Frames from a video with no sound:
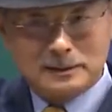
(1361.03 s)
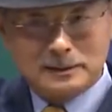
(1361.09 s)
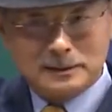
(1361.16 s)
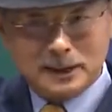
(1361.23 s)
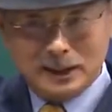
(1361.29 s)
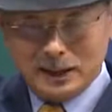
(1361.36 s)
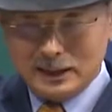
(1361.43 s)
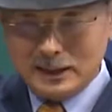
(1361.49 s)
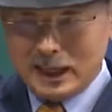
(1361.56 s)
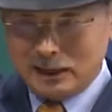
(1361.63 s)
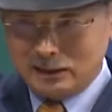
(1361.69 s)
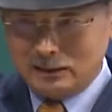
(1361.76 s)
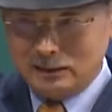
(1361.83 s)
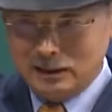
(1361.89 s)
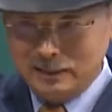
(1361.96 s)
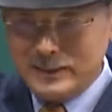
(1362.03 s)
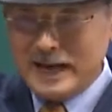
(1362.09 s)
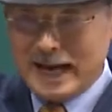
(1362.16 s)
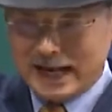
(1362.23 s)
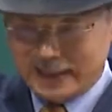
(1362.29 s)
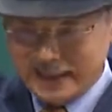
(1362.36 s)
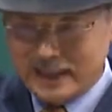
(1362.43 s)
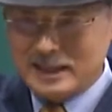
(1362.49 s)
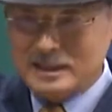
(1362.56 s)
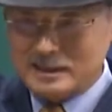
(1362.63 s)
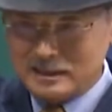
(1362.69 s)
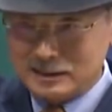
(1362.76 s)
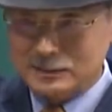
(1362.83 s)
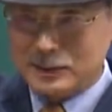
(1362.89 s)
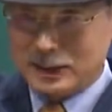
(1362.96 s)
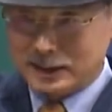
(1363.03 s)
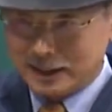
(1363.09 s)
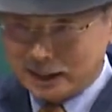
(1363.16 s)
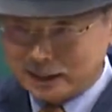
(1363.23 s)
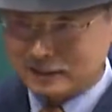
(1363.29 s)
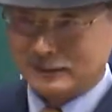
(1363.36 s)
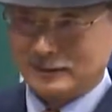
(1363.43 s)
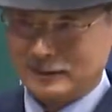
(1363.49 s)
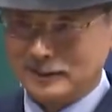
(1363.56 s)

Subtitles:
If his son chooses Atomy,